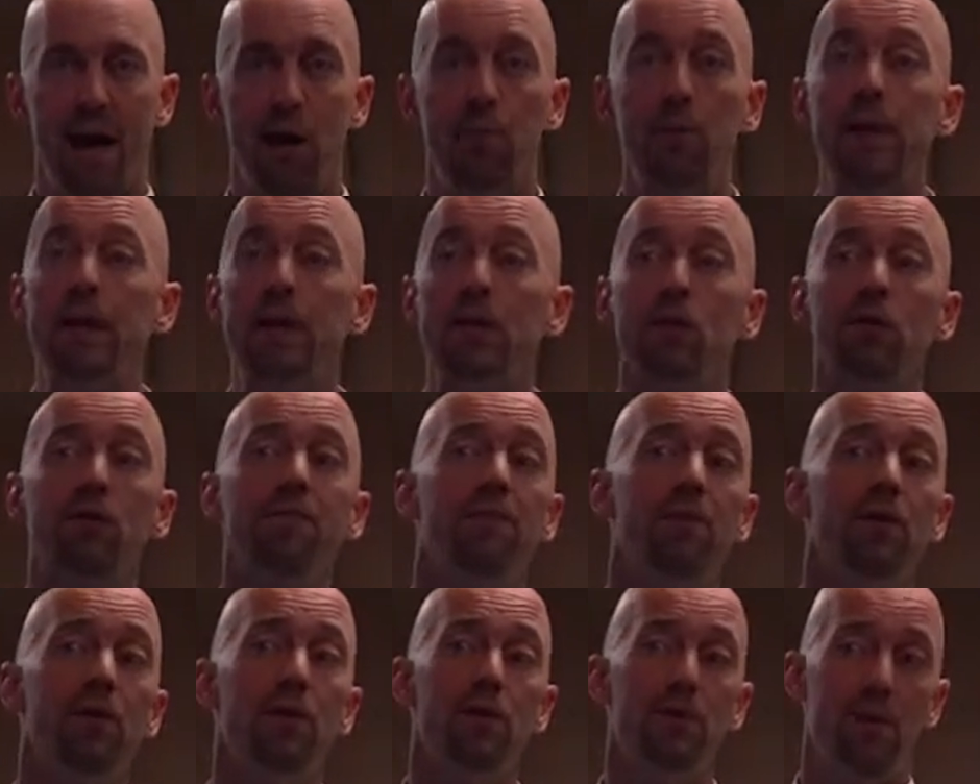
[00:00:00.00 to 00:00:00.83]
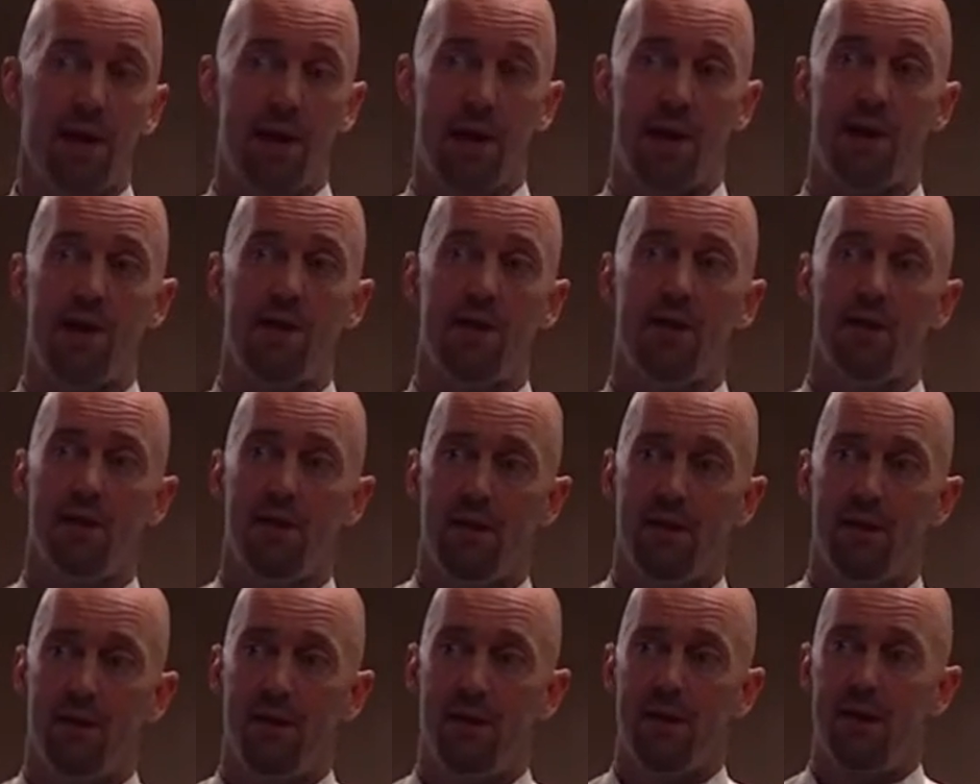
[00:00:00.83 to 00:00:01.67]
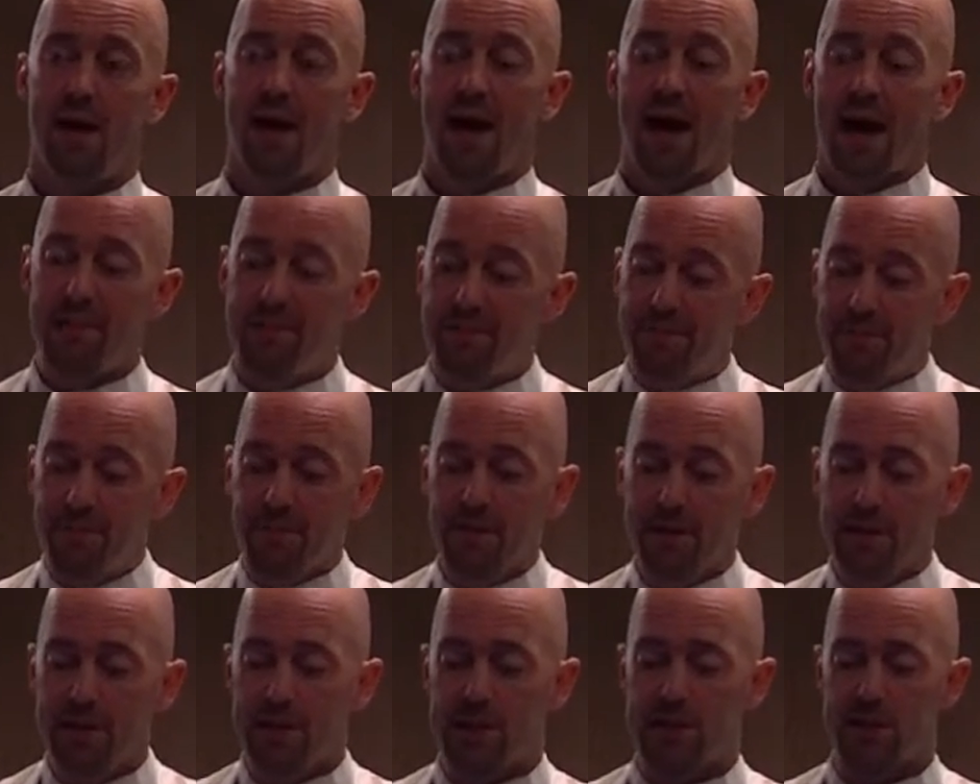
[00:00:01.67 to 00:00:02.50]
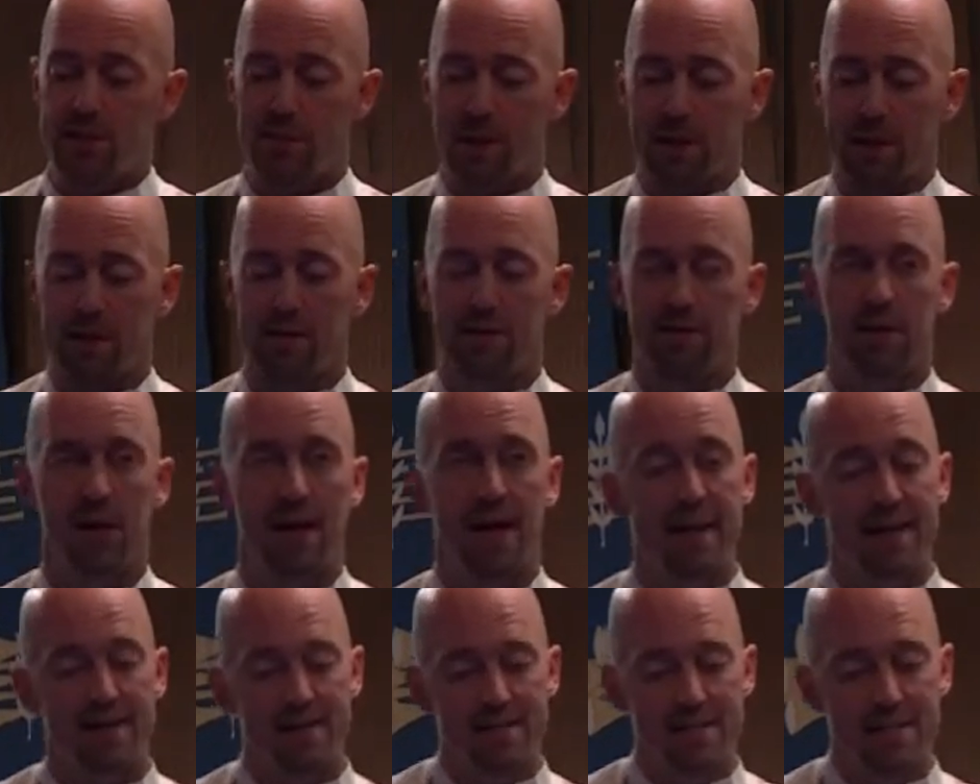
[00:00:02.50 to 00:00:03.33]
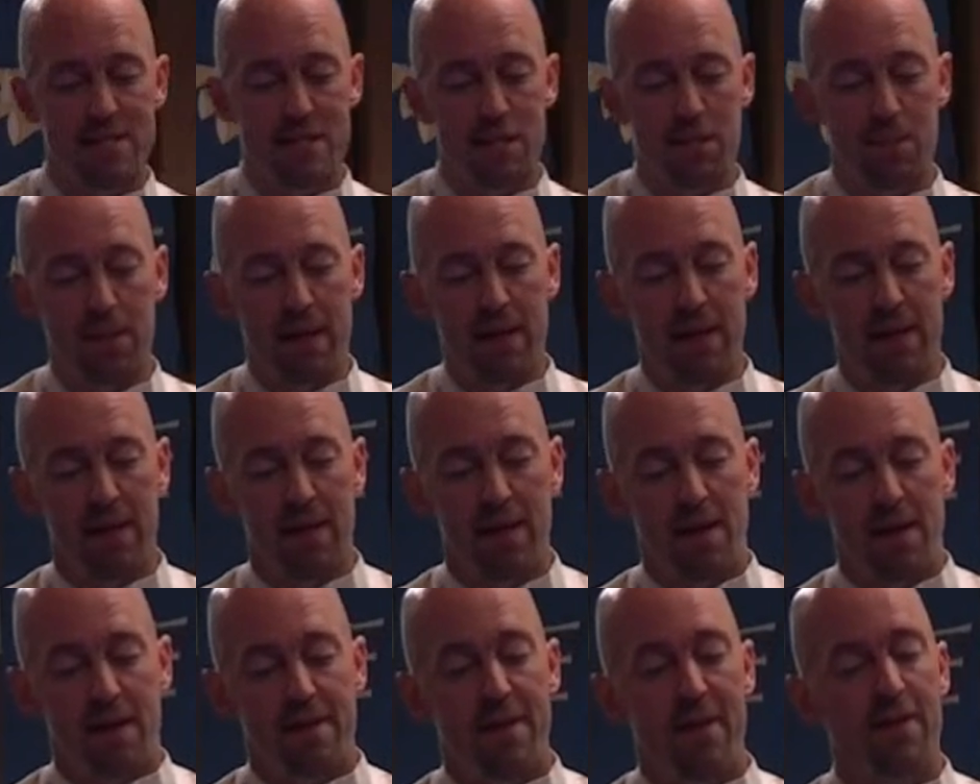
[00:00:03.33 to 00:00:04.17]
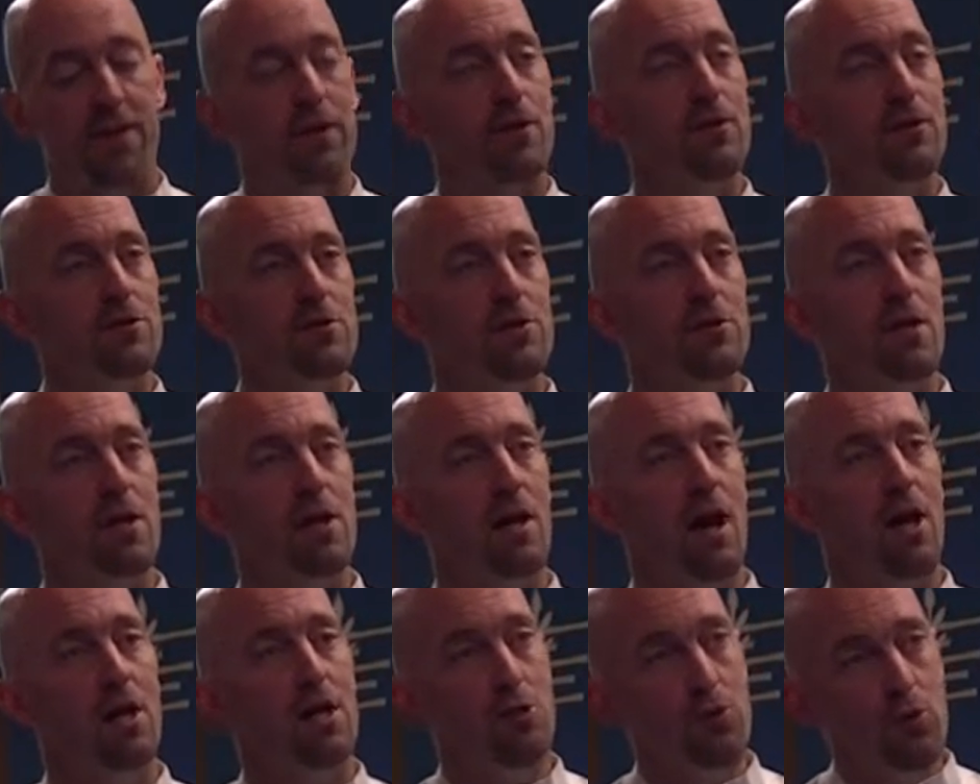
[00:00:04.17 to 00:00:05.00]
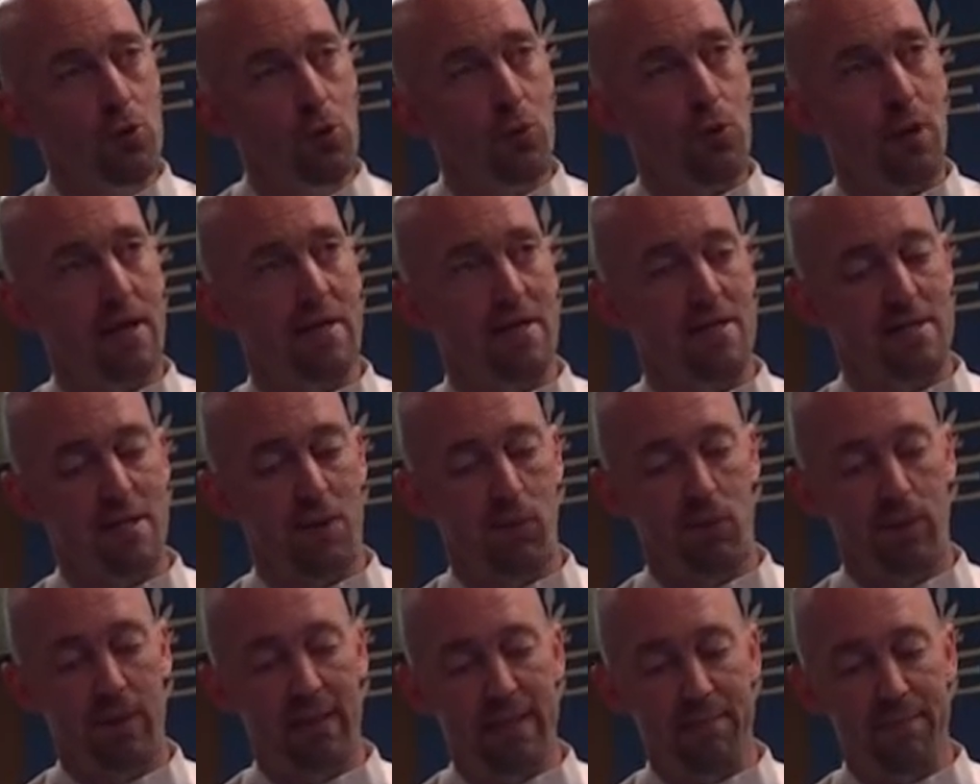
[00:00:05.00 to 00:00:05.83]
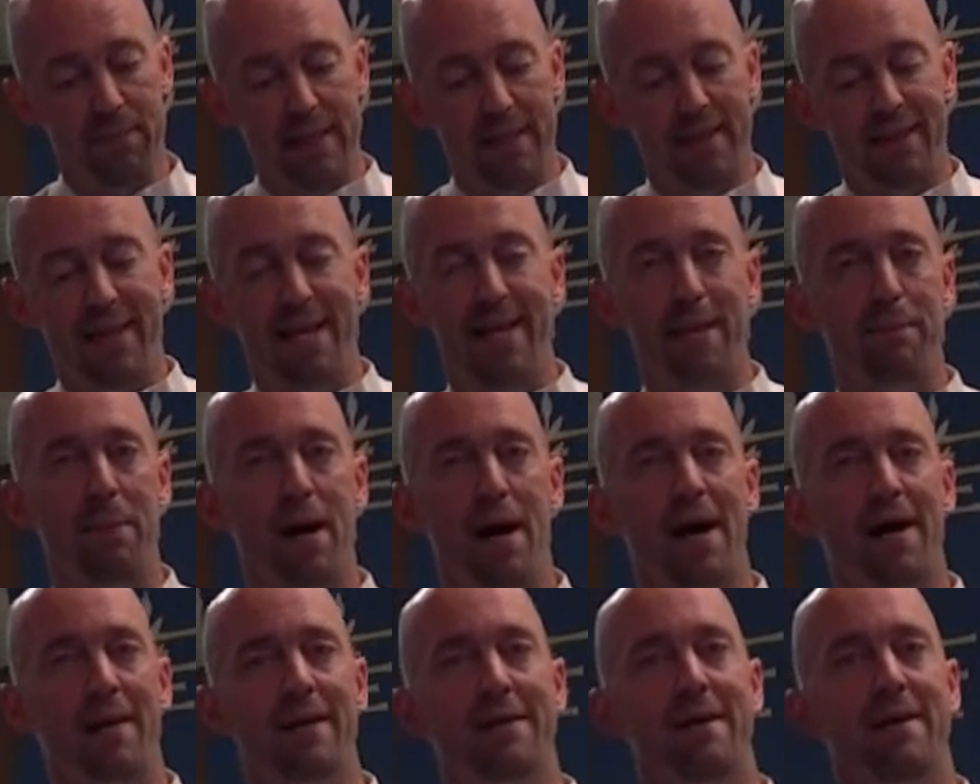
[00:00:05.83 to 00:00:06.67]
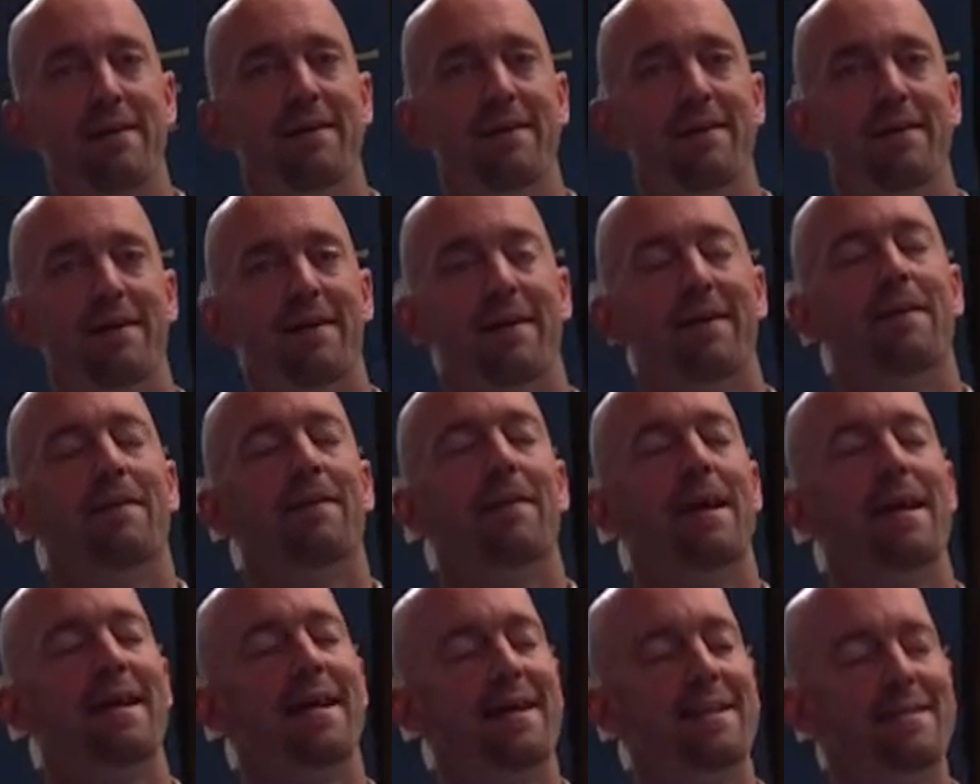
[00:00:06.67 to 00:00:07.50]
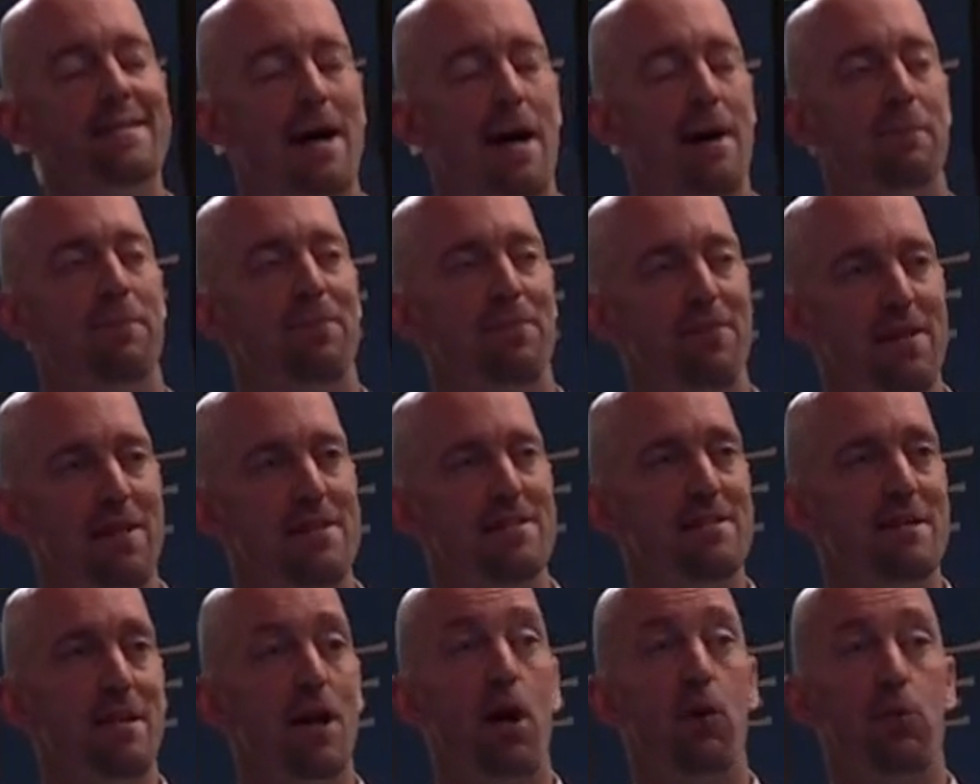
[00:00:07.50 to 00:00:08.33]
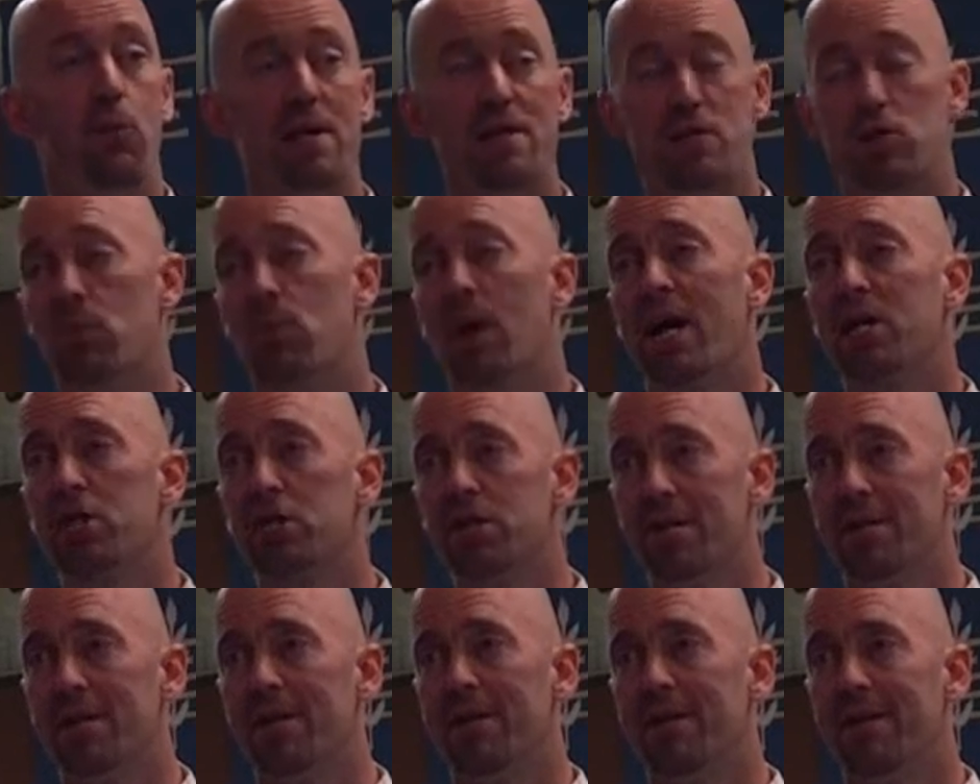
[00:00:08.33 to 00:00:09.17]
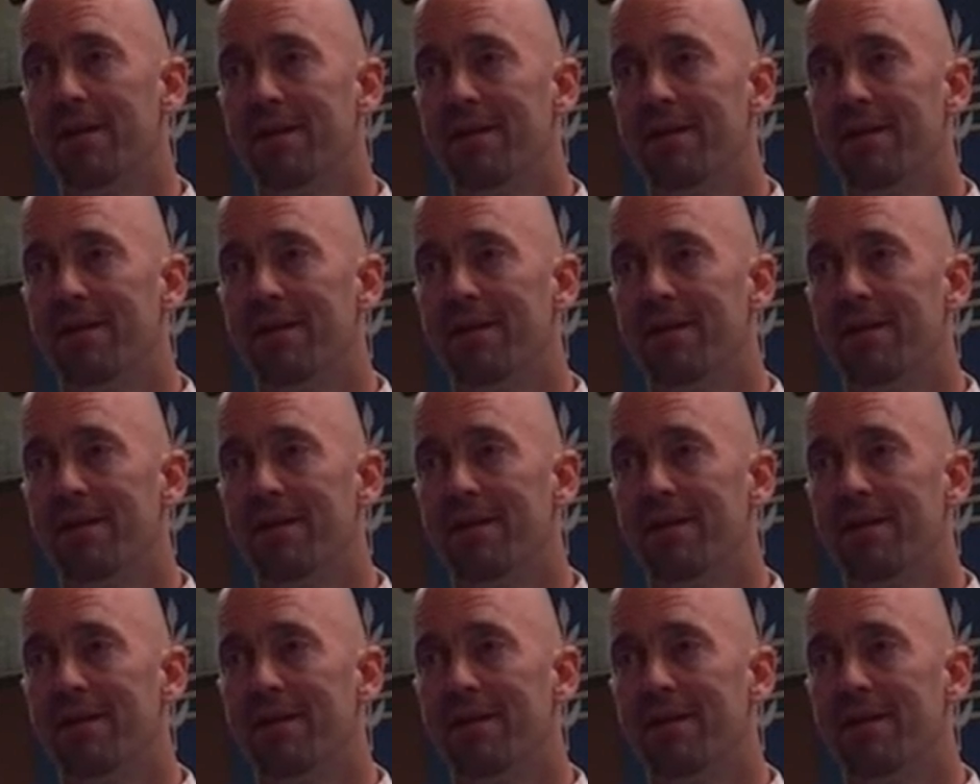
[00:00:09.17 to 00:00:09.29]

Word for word: And we can look further ahead and fully expect and anticipate that there is a new grace that will be laid upon, laid on top of these in our resurrection.